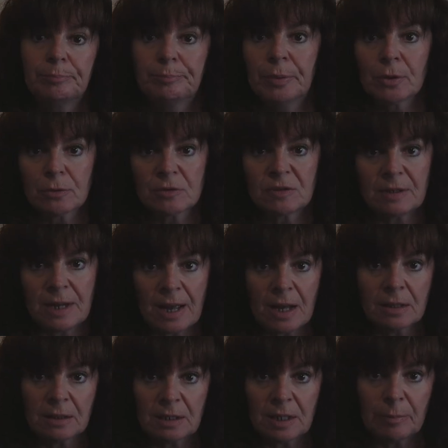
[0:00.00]

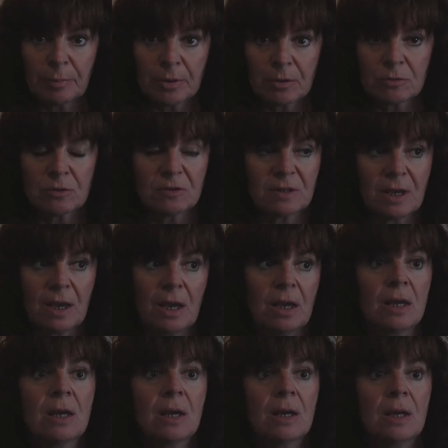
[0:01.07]
personality, per
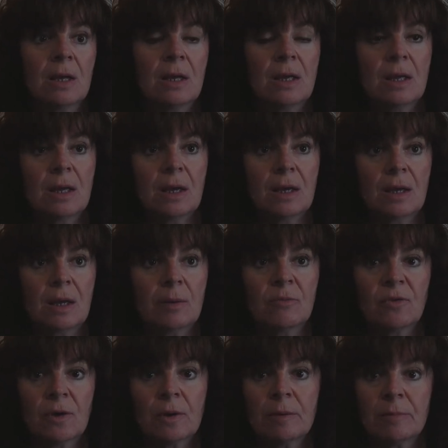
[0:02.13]
se,
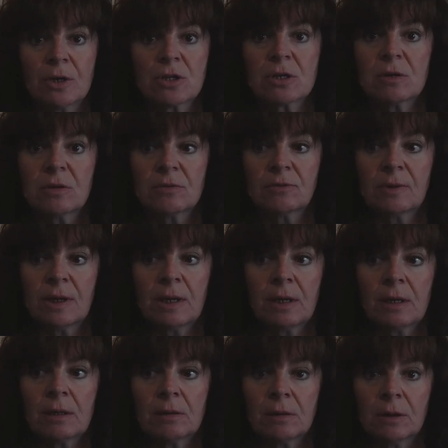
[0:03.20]
I'm very much of
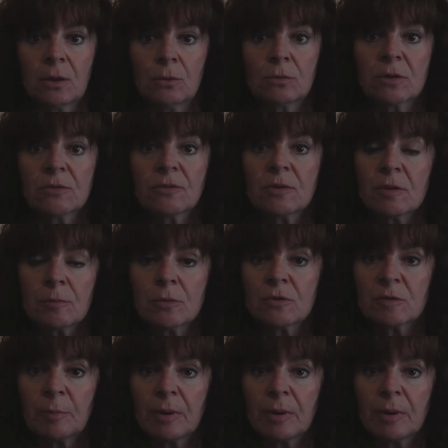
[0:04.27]
a loner for the most